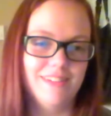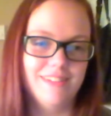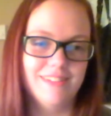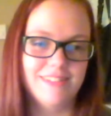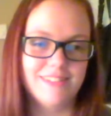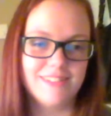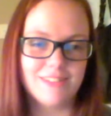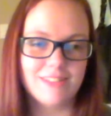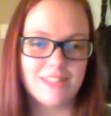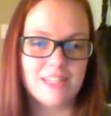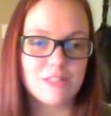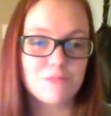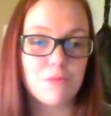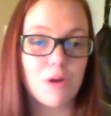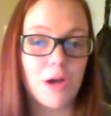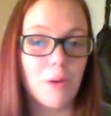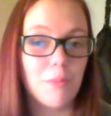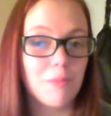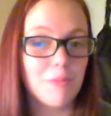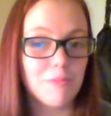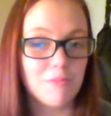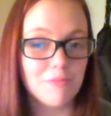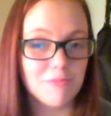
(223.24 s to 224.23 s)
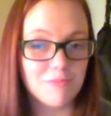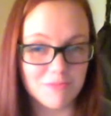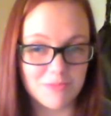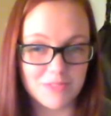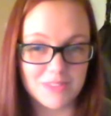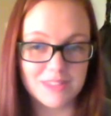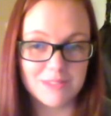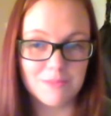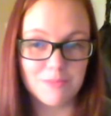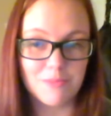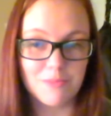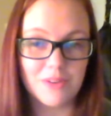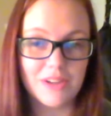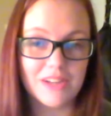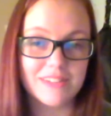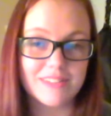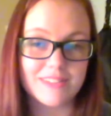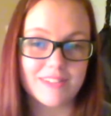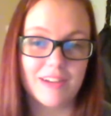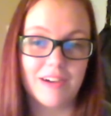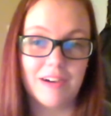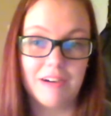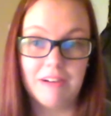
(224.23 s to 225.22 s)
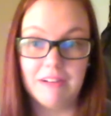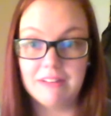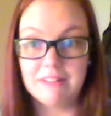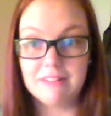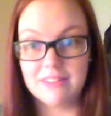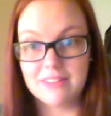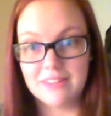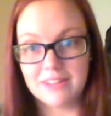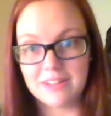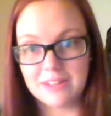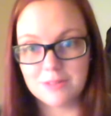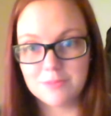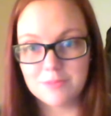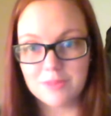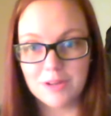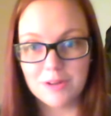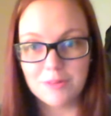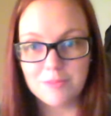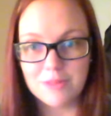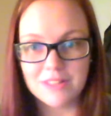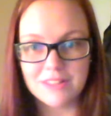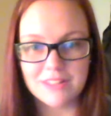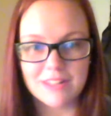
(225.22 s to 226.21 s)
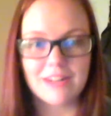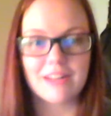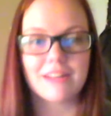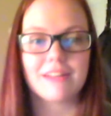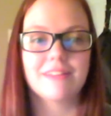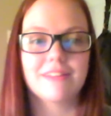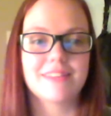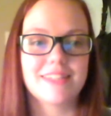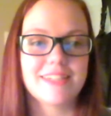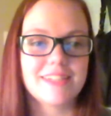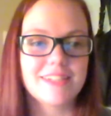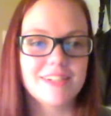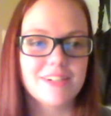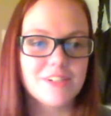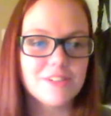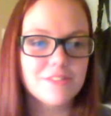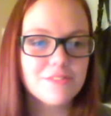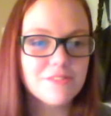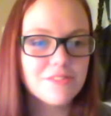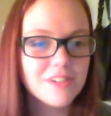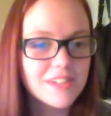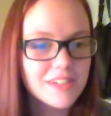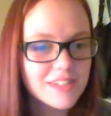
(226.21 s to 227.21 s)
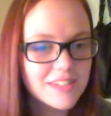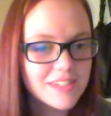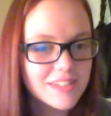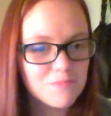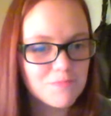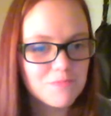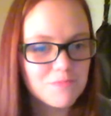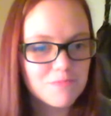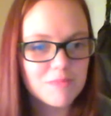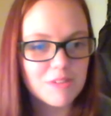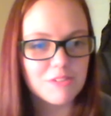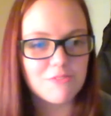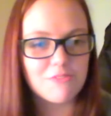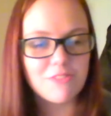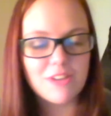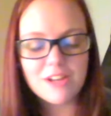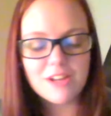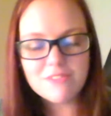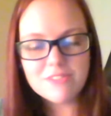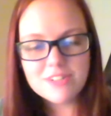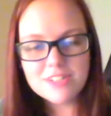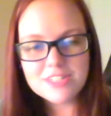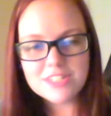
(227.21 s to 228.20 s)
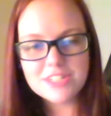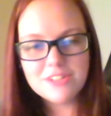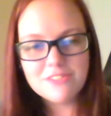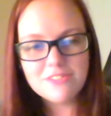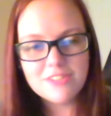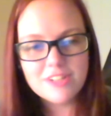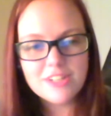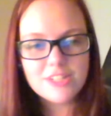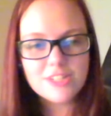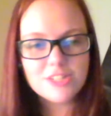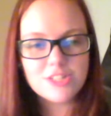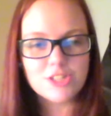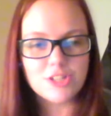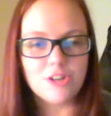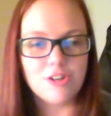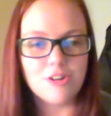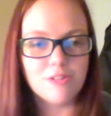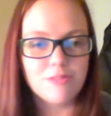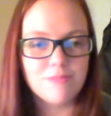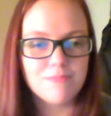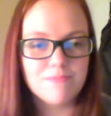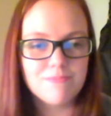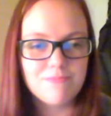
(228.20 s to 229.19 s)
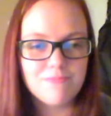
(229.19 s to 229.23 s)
So that's probably the biggest odd thing about me that I can think of. My favorite TV show.